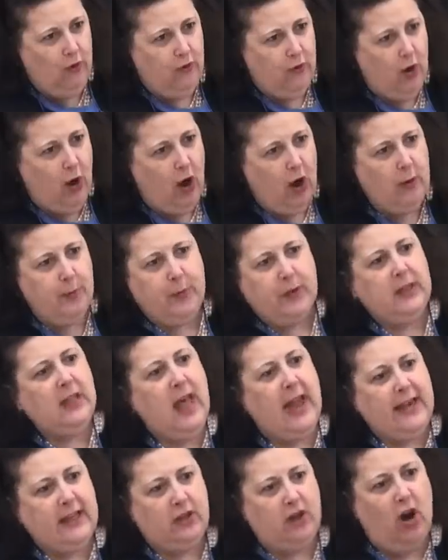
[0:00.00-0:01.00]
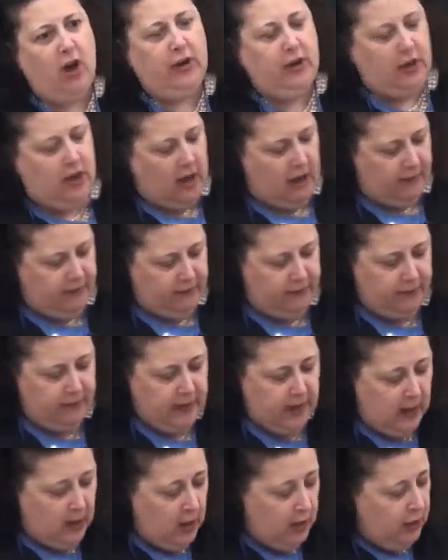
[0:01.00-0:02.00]
for art but liked art enough.
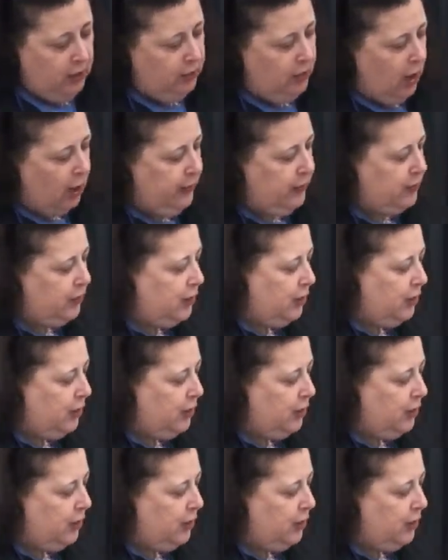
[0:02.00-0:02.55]
You'll notice